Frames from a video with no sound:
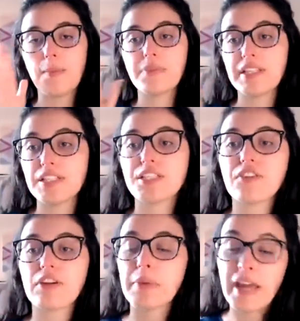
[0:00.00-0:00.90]
This is
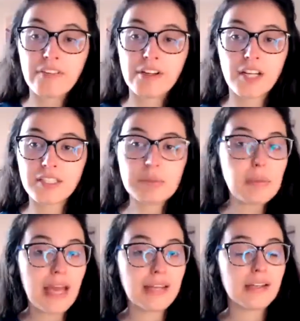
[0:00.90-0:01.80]
from Erin on
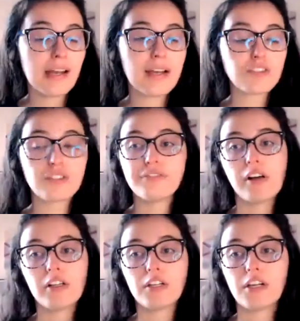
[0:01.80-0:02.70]
Demand. I actually
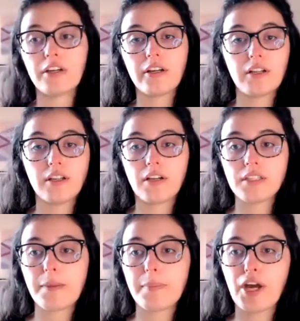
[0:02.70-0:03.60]
followed her a
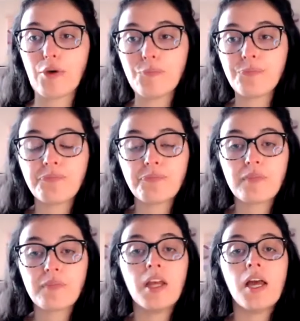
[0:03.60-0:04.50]
long time ago.
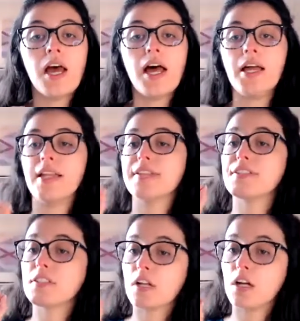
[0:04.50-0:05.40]
And
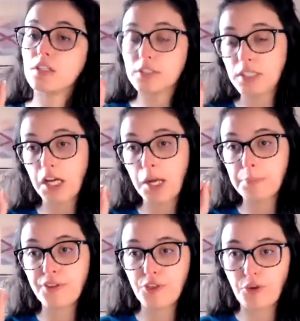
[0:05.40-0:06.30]
it's called
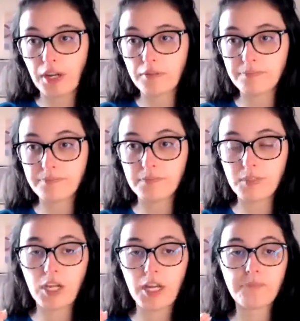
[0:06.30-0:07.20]
top 3.
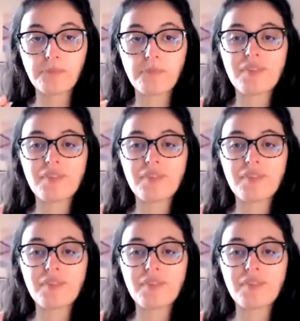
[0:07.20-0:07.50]
Okay.